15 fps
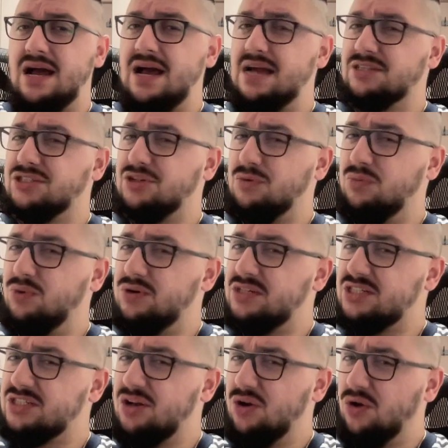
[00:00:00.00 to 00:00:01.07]
And so what
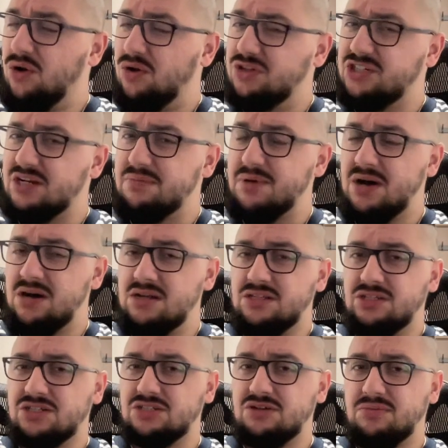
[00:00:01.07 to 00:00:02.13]
is the logic behind
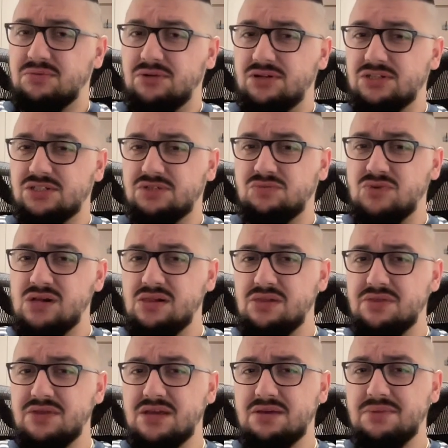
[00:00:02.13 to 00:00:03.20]
a stop loss? Well,
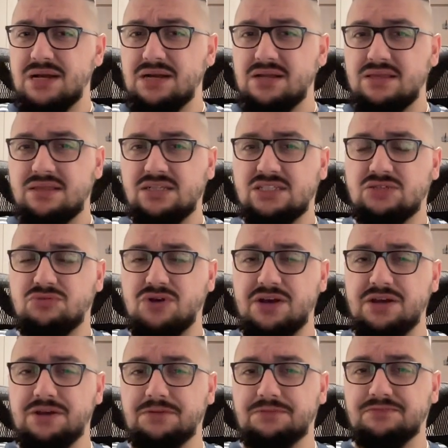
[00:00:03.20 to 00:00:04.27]
think about it this
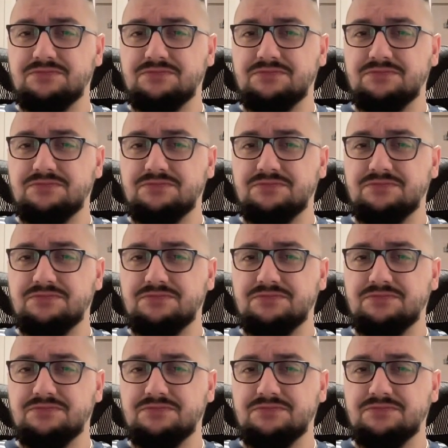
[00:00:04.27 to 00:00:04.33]
way.